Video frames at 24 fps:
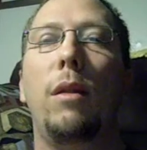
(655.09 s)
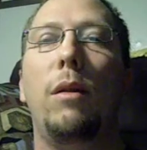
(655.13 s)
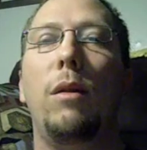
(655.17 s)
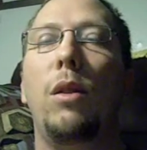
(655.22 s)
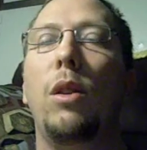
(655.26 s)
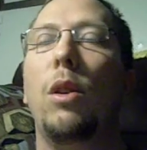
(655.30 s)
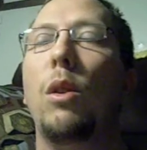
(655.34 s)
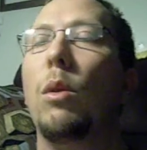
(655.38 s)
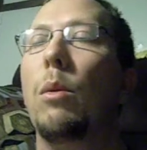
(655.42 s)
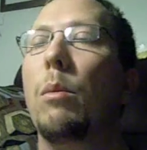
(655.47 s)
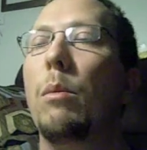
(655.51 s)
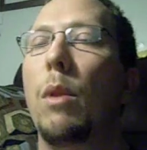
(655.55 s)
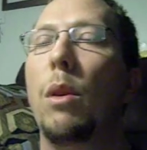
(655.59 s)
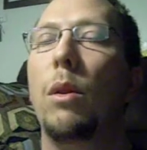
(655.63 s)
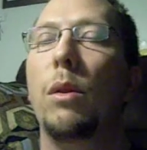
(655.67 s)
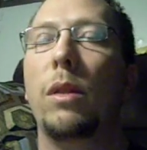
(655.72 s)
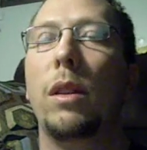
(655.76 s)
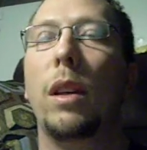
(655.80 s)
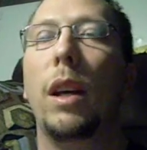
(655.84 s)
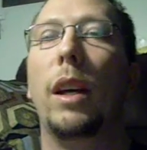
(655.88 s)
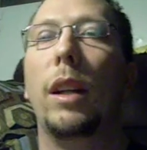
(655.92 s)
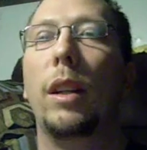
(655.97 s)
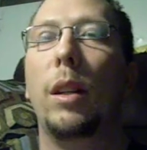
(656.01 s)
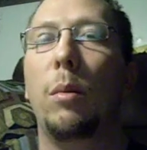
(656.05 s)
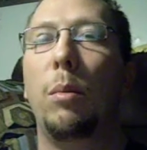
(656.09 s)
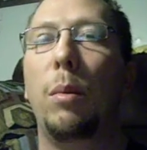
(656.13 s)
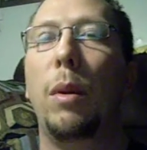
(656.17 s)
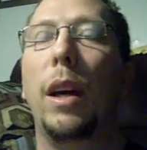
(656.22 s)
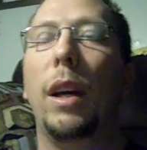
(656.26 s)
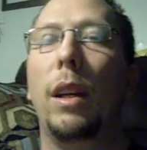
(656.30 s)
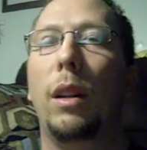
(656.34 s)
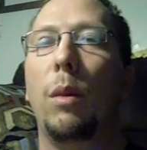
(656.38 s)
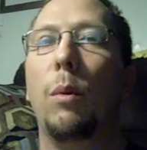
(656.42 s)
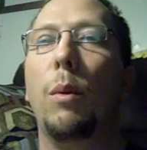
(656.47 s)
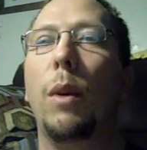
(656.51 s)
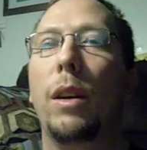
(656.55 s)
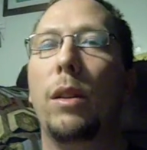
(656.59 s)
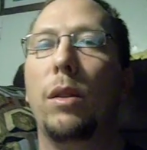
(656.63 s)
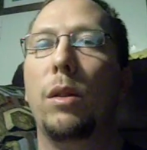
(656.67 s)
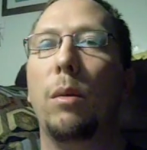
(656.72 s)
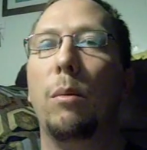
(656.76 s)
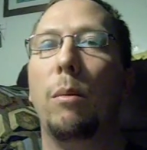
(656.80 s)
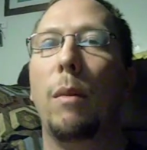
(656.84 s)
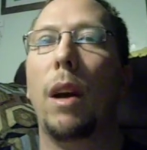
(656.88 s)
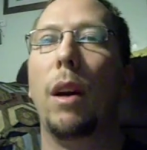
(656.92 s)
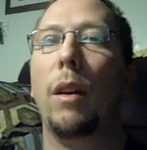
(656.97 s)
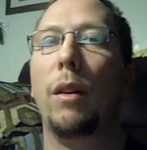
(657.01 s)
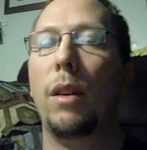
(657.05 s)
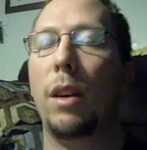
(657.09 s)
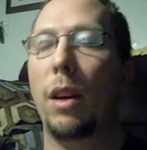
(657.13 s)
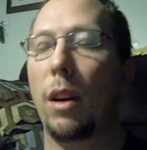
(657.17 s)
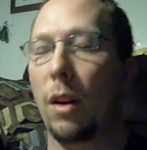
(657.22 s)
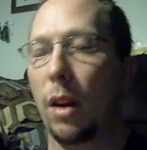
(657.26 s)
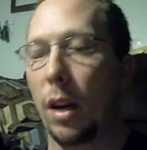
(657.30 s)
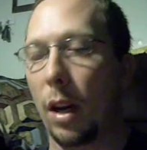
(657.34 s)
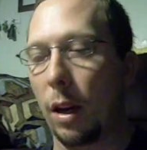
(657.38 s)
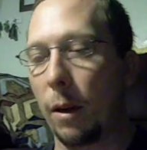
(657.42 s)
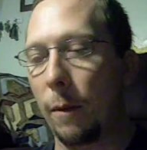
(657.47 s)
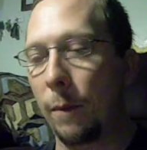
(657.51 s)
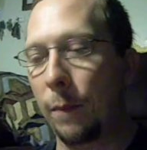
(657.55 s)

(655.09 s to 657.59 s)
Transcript: you'll most likely pick the Western Mountaineering.